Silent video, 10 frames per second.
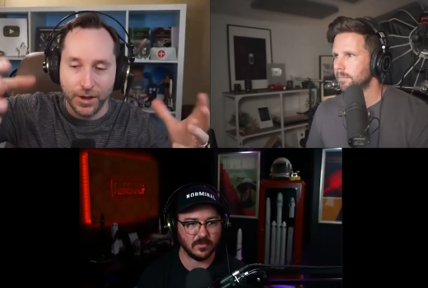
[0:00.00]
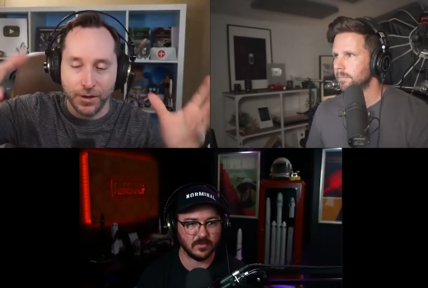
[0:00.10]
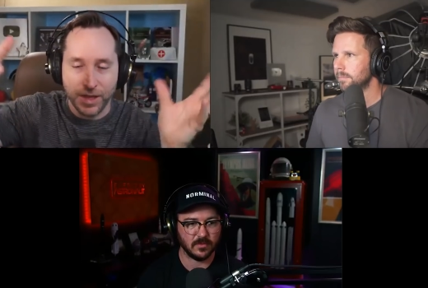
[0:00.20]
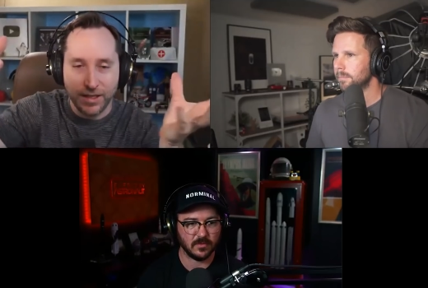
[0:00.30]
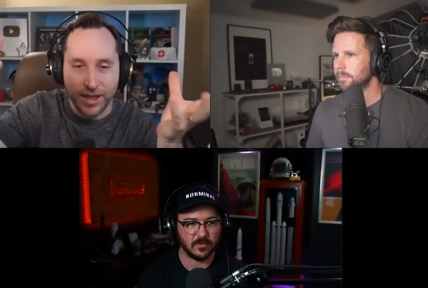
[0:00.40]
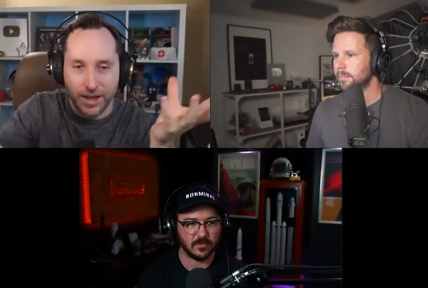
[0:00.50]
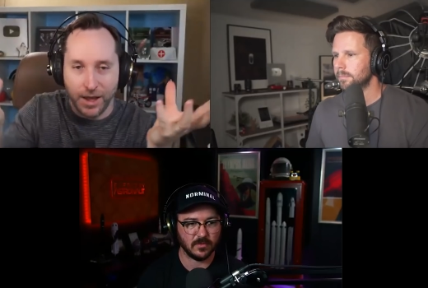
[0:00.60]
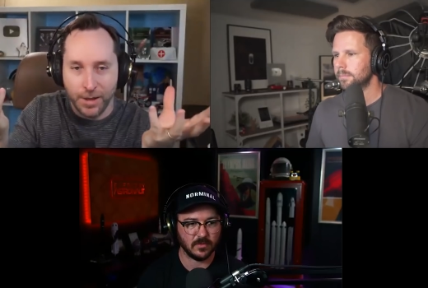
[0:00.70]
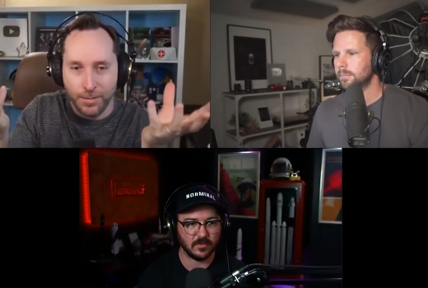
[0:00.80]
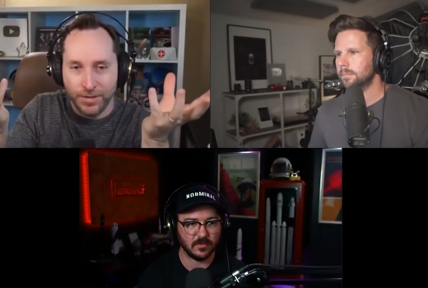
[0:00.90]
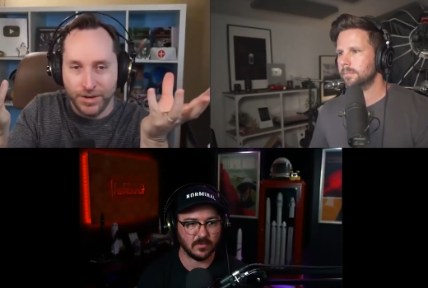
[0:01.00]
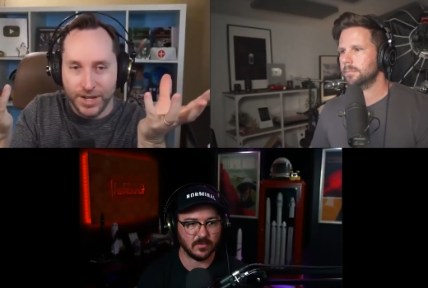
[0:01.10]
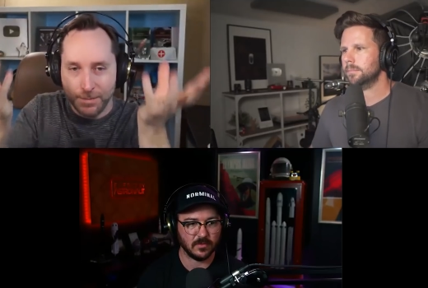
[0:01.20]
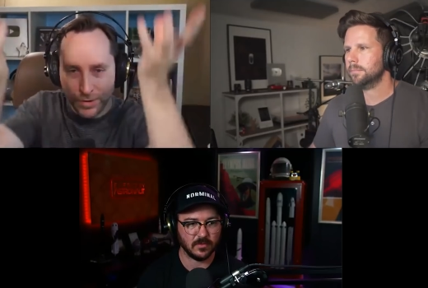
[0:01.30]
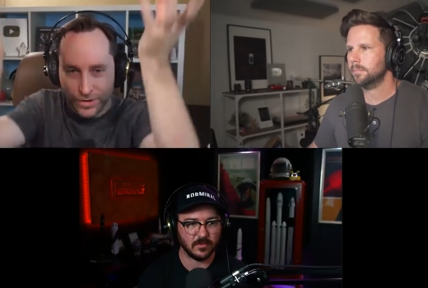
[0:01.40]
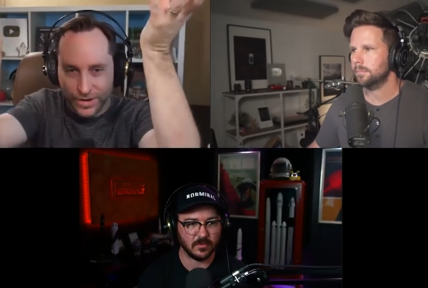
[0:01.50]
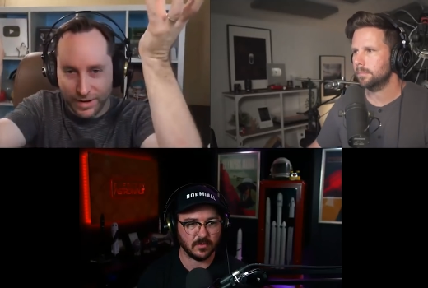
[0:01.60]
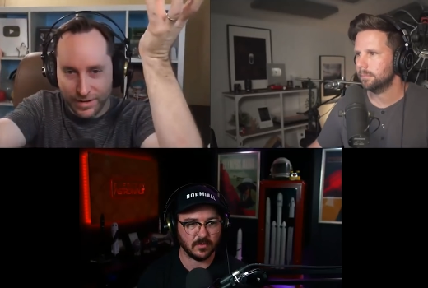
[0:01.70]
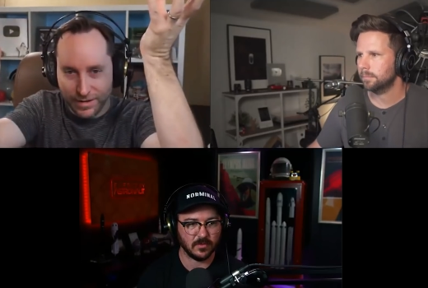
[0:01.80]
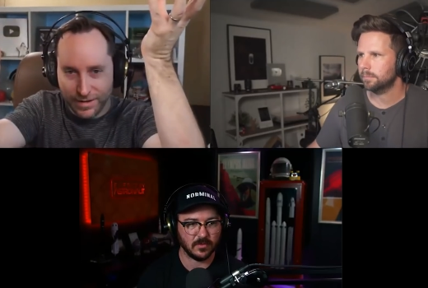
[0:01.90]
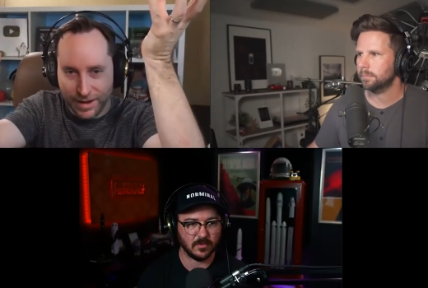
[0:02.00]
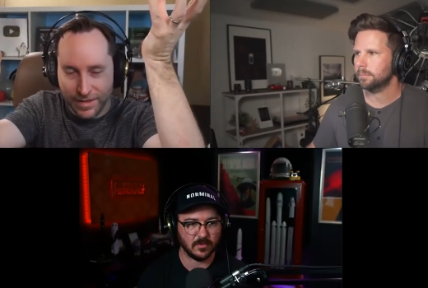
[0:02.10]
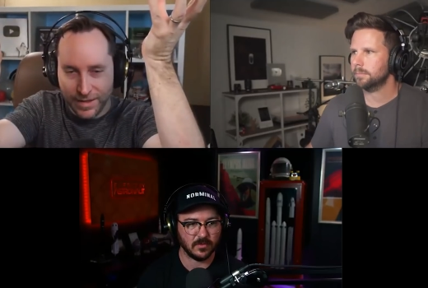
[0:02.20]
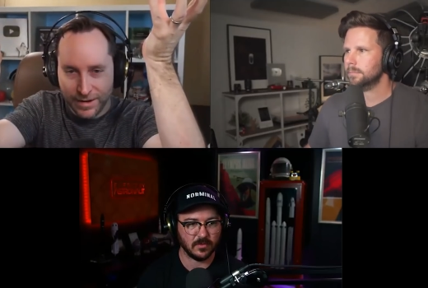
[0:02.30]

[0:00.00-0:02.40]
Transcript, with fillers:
Speaker 1: are they like up deeper in